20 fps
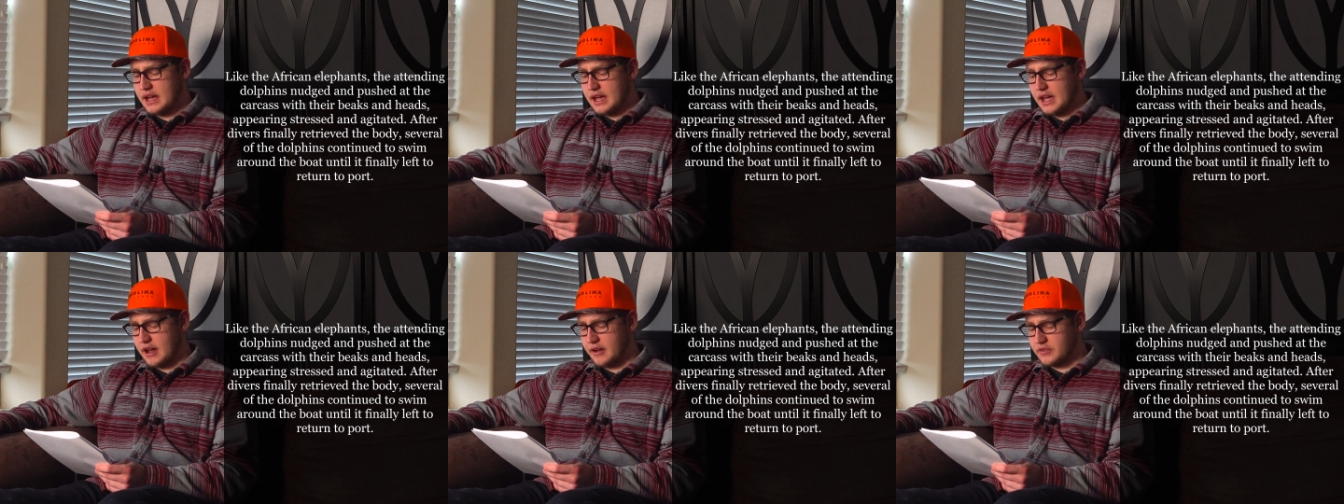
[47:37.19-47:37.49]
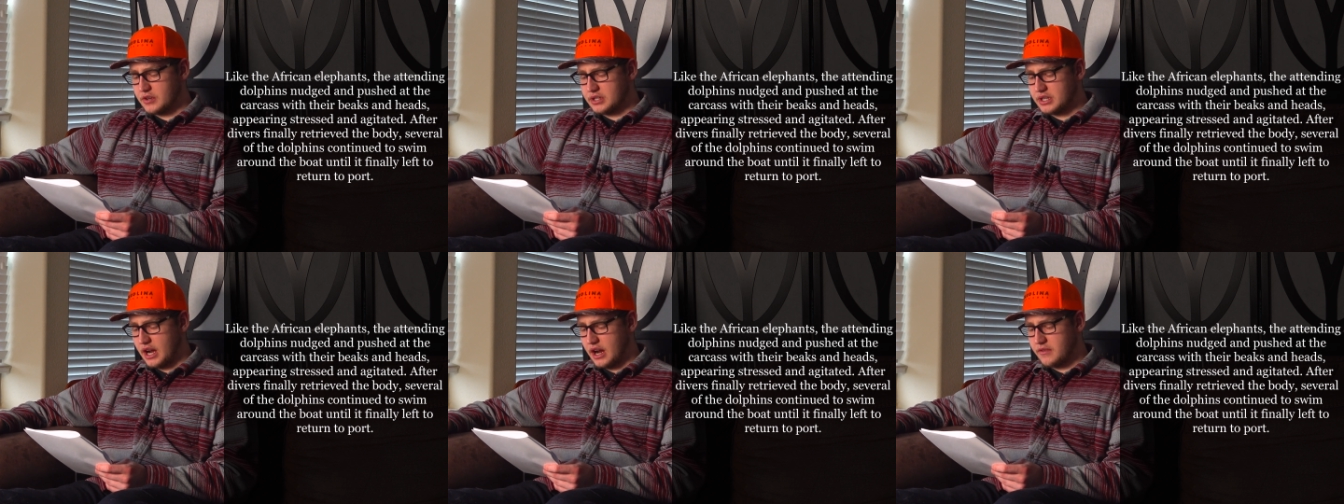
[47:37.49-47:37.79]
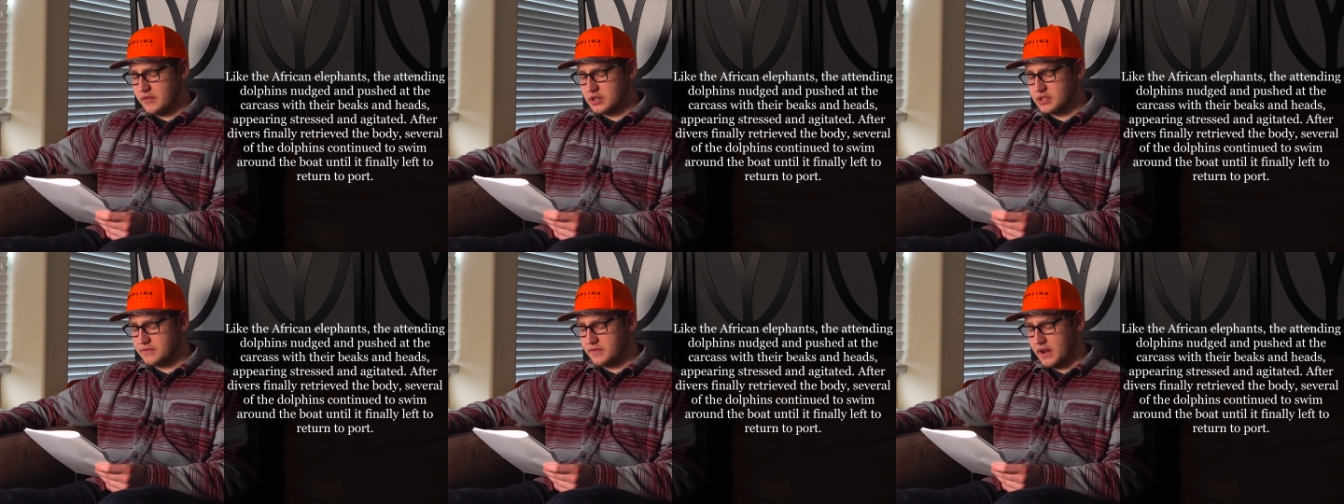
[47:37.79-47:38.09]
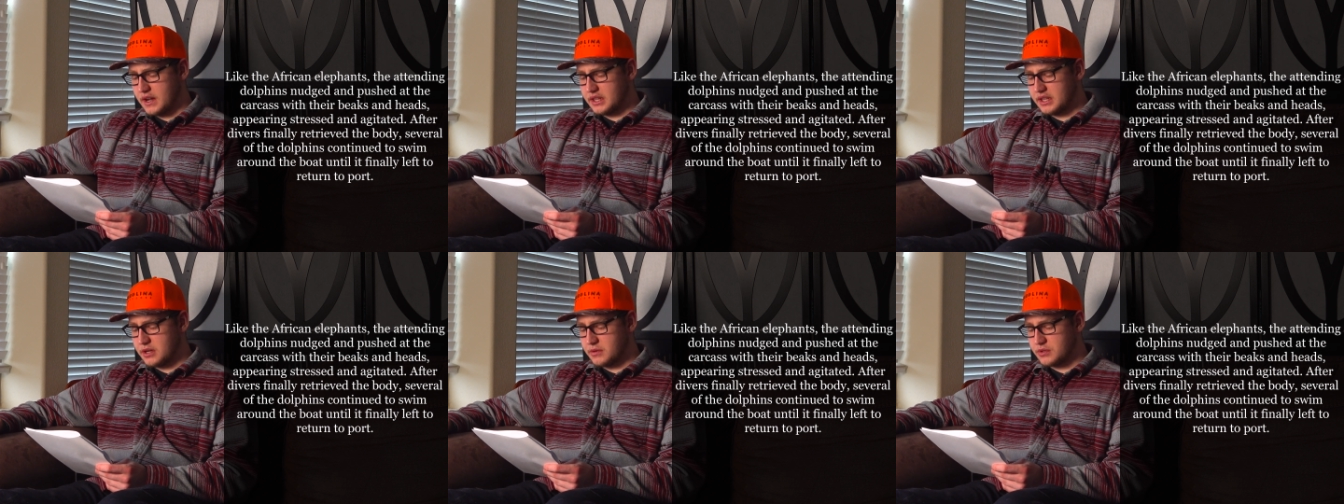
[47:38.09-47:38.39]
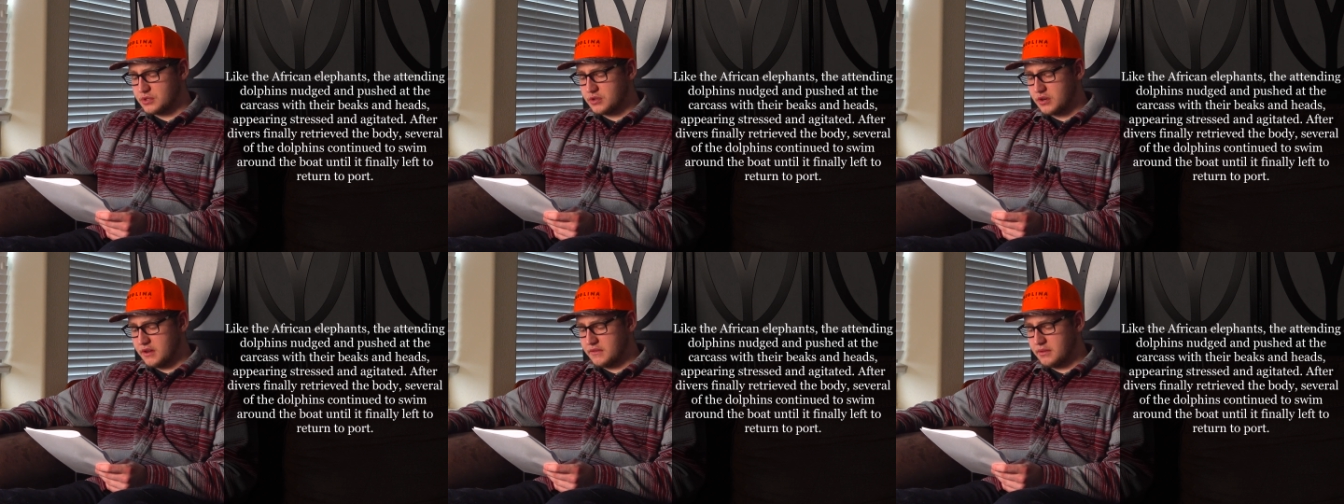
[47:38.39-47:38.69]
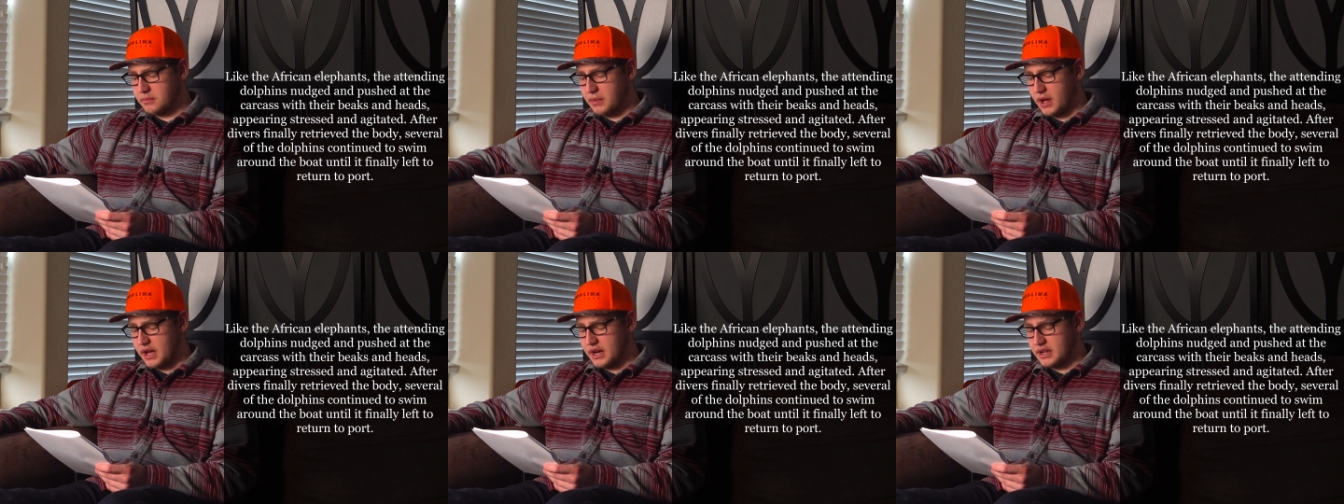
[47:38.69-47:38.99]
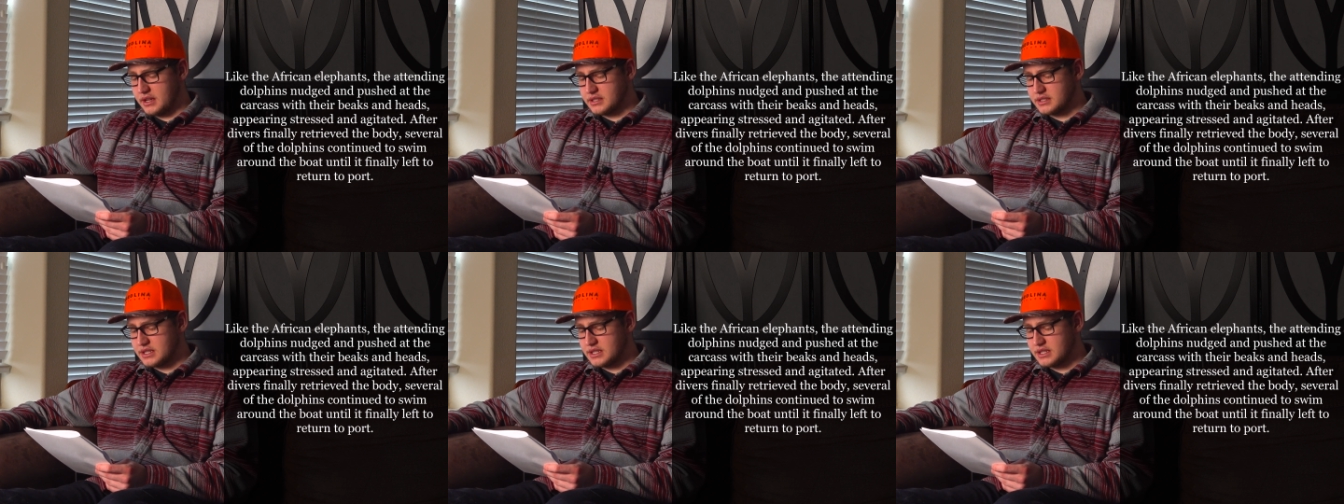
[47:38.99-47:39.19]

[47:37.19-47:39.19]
After divers finally retrieved the body,